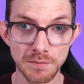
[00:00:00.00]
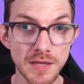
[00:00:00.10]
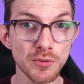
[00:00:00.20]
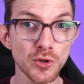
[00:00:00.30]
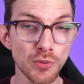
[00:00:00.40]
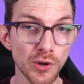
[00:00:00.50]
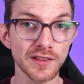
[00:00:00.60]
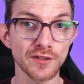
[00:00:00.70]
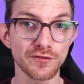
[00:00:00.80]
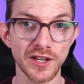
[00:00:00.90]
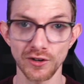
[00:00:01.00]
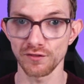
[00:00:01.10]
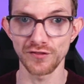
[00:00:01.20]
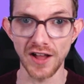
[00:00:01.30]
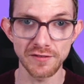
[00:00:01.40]
People pointing the finger
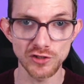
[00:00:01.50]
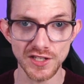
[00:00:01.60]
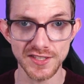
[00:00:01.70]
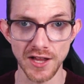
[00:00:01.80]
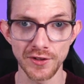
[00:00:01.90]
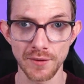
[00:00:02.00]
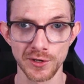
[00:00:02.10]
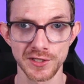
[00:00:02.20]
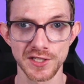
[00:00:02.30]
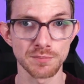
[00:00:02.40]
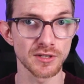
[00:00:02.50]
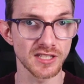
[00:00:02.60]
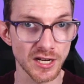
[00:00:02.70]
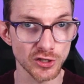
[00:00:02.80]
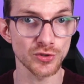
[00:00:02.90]
at five G cell networks as
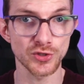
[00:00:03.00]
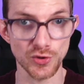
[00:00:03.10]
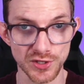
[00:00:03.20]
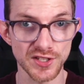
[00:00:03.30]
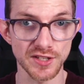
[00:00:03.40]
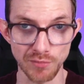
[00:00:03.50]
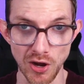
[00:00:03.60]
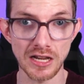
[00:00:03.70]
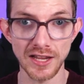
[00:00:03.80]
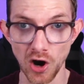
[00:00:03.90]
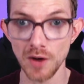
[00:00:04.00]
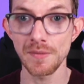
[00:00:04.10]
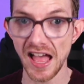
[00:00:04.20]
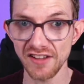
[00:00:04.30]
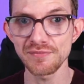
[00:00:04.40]
potential sources of bodily harm
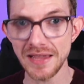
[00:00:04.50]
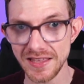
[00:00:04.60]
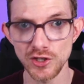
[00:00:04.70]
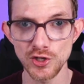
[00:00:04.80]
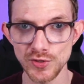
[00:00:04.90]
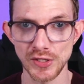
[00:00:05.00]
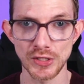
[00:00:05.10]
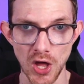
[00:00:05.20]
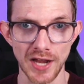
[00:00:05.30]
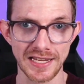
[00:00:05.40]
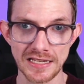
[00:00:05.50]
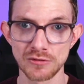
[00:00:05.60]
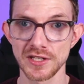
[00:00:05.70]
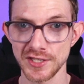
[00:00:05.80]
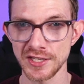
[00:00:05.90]
have made the news a lot in
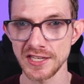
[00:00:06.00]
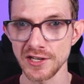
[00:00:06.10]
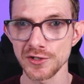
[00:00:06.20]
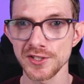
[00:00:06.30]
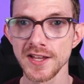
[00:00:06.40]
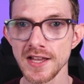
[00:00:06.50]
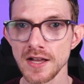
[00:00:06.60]
recent years.